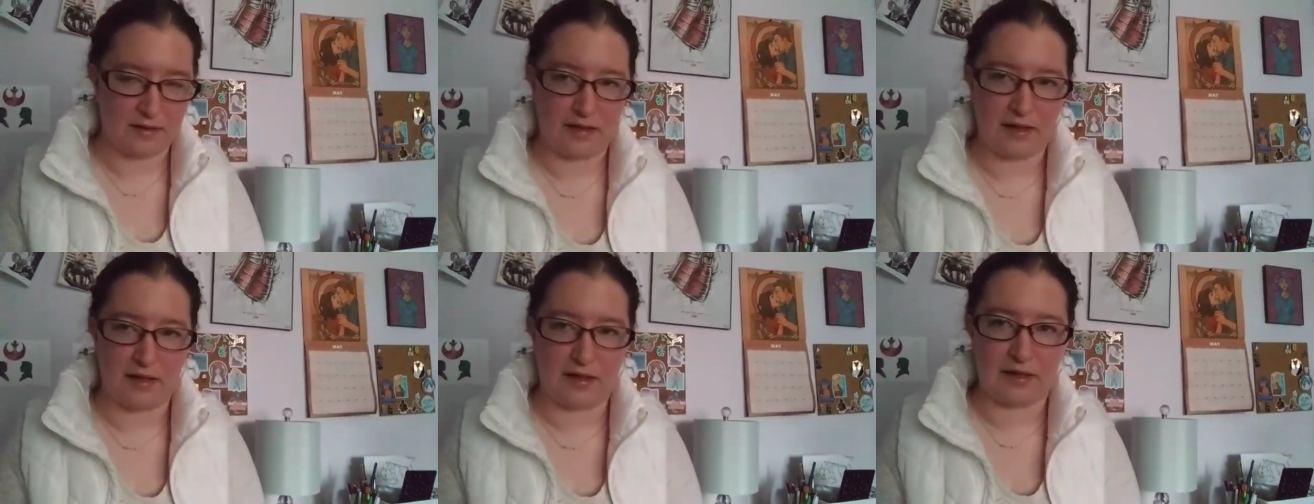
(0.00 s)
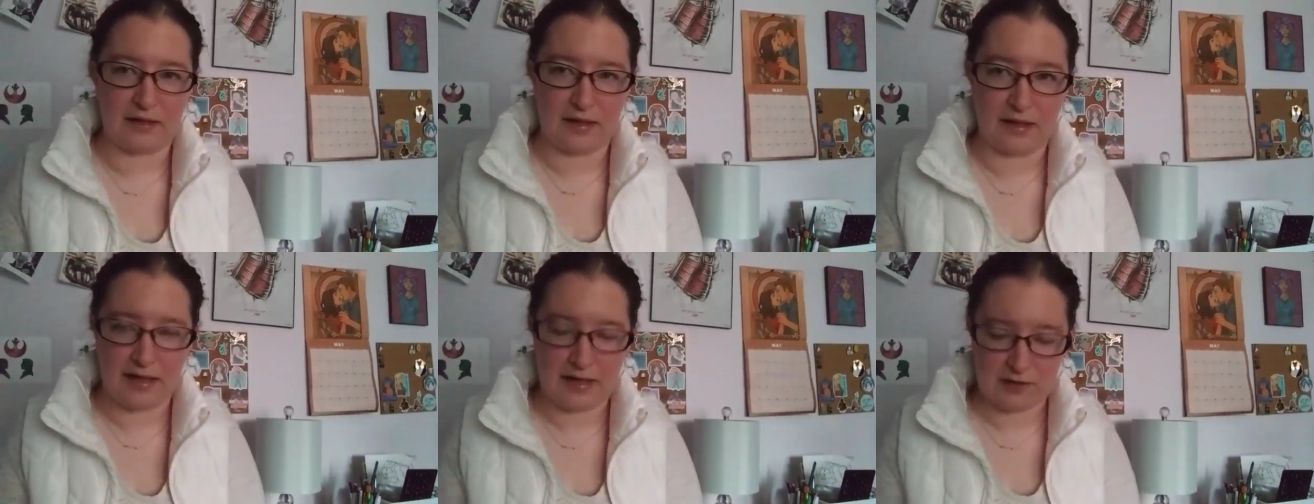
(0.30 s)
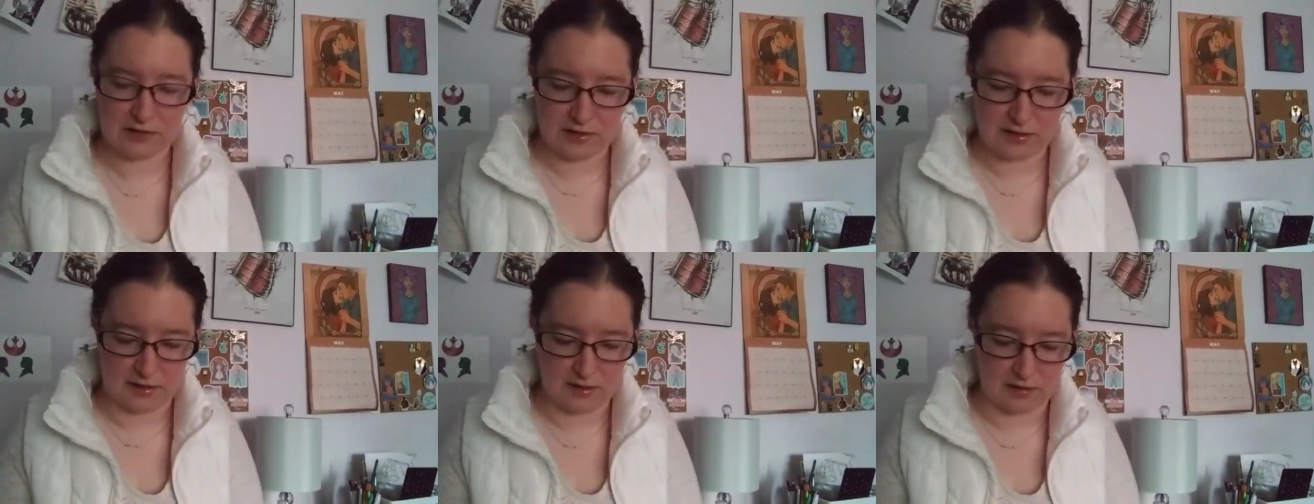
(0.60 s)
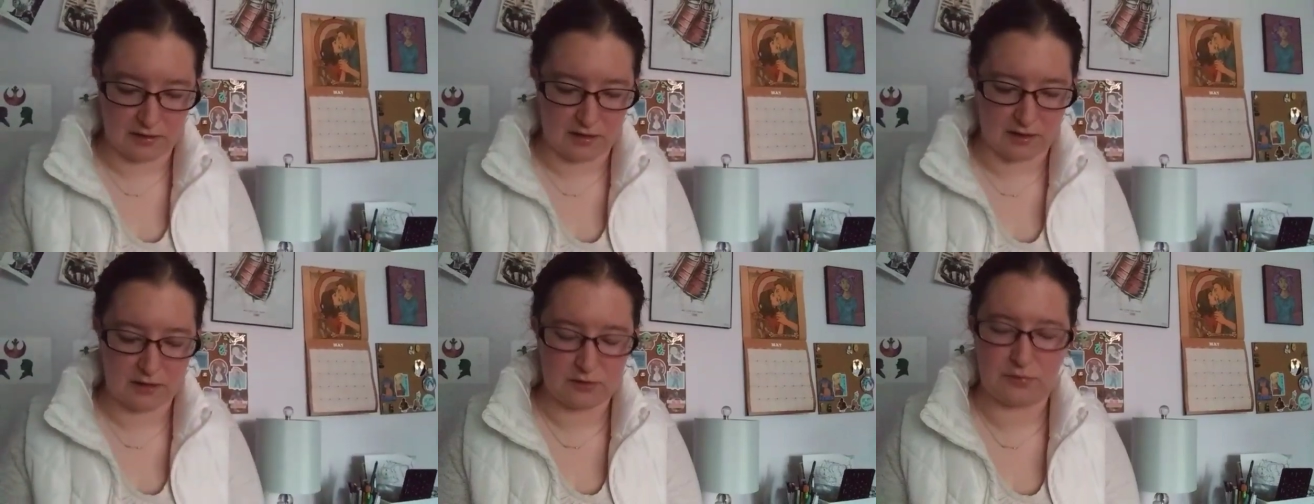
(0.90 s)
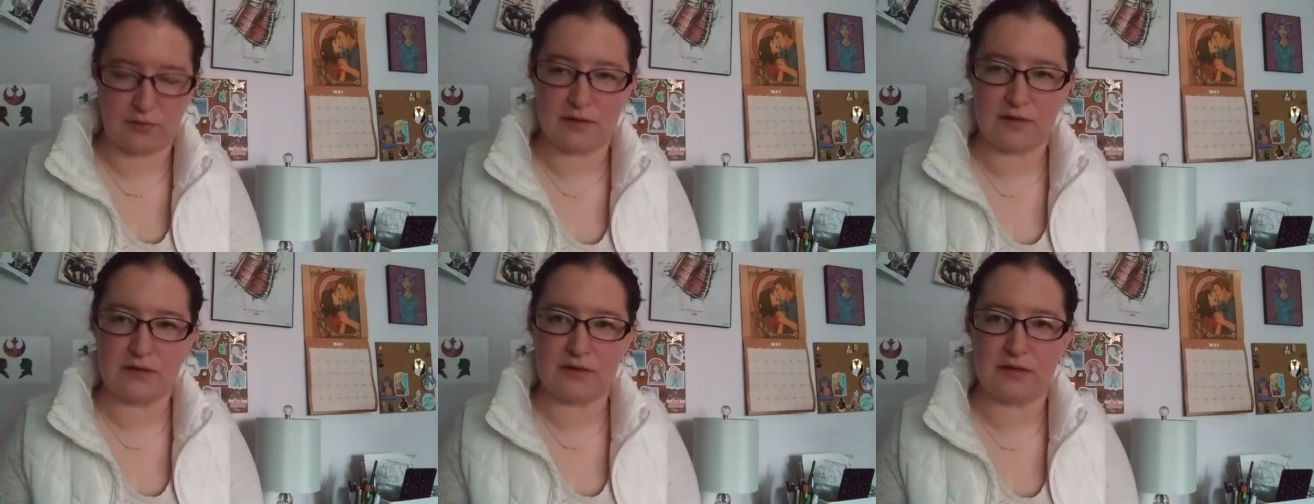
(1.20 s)
And they actually got lost
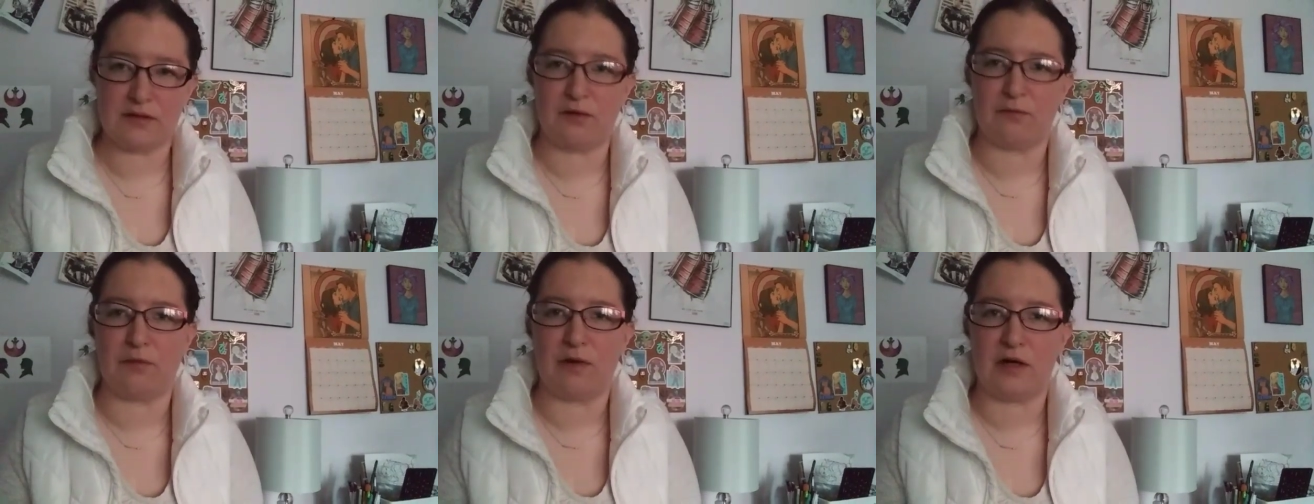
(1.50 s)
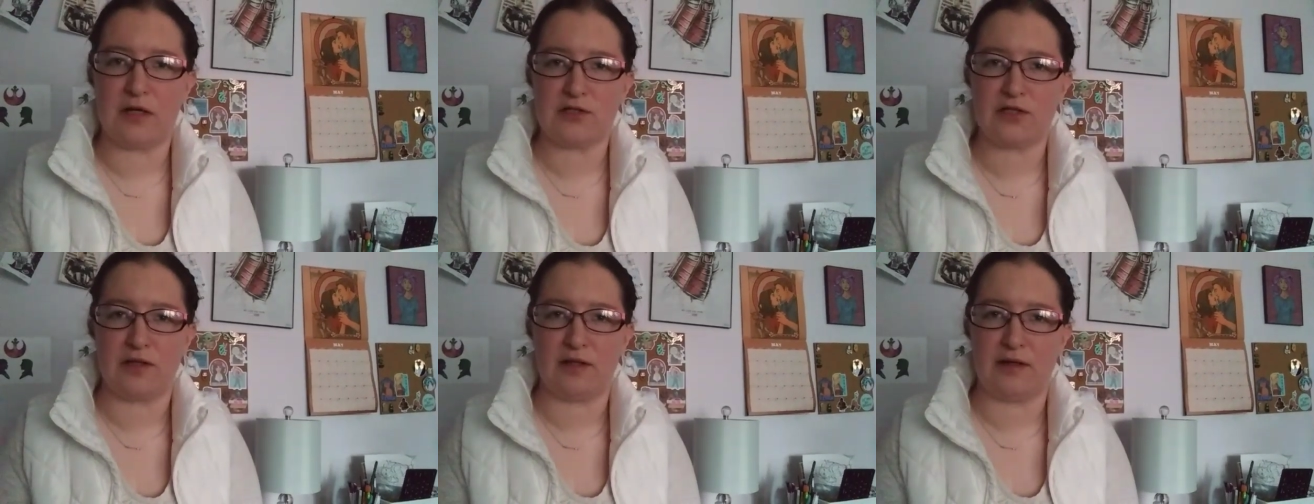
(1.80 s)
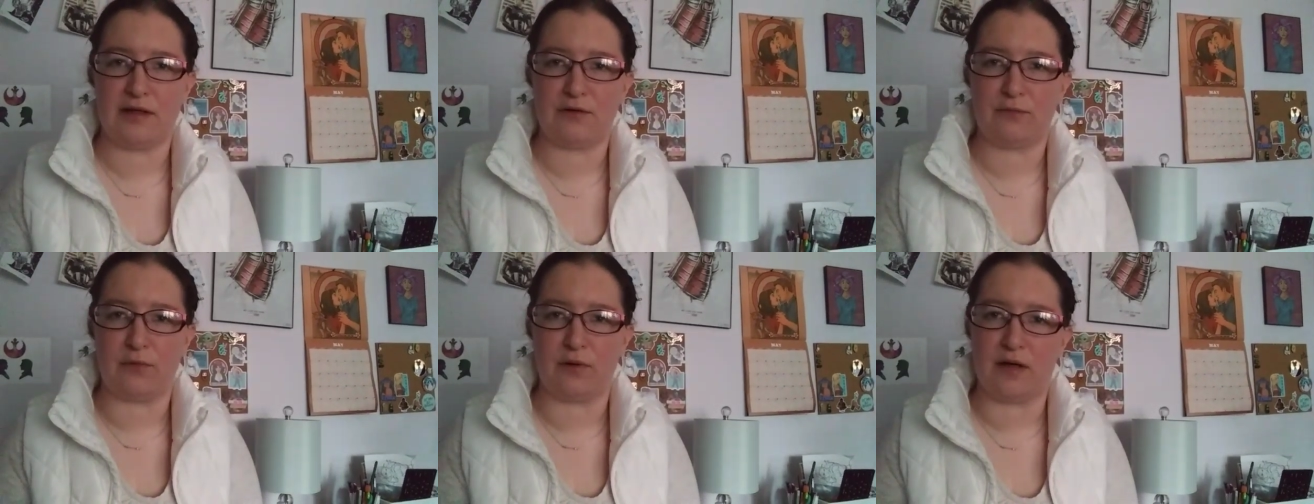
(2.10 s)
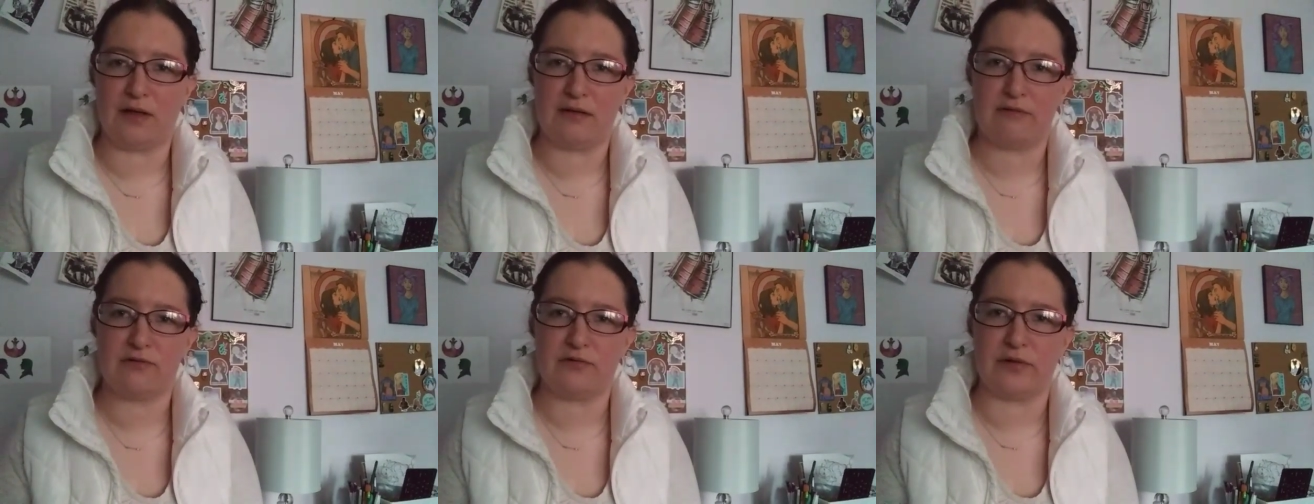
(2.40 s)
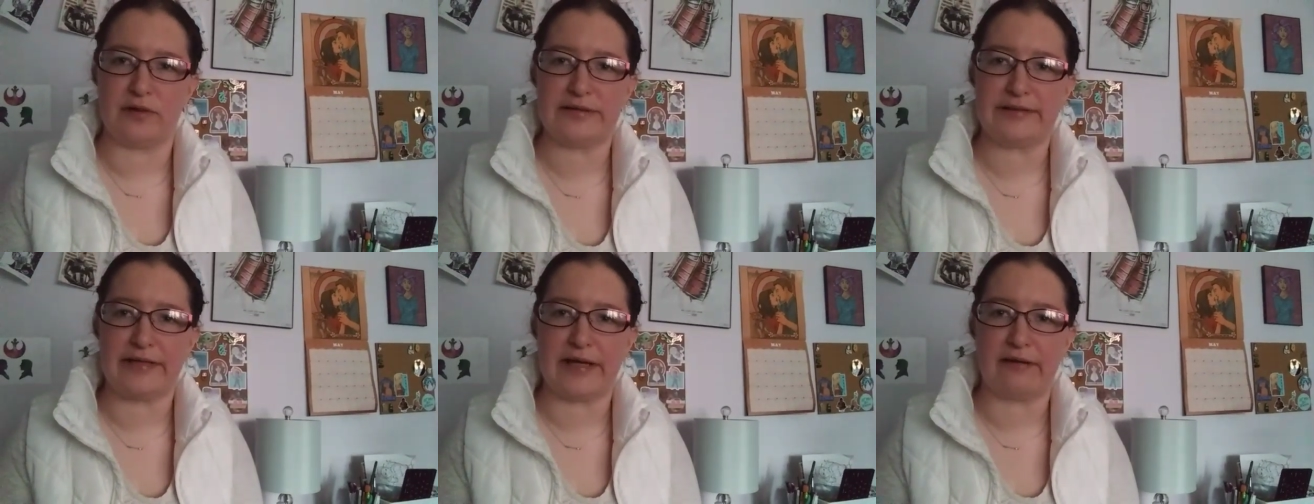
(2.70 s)
once in the wash. I only had one. I was
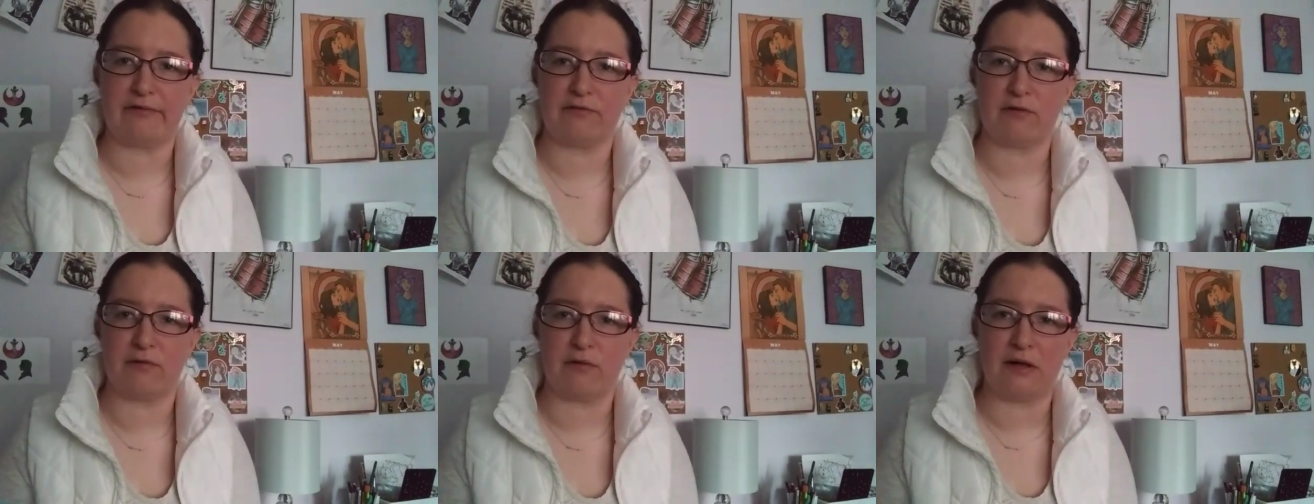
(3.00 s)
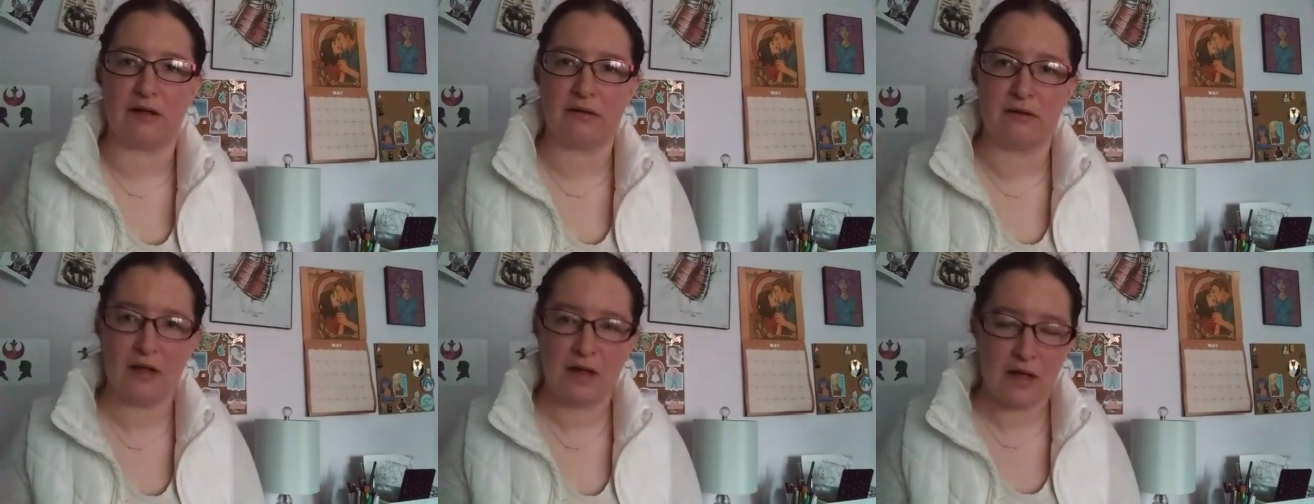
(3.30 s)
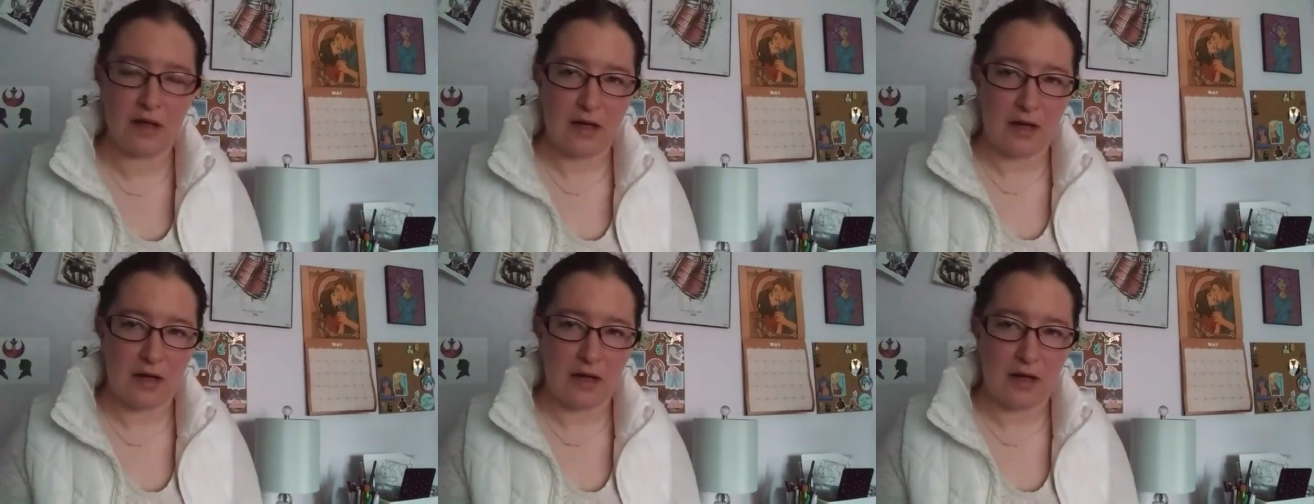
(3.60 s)
really sad for a while.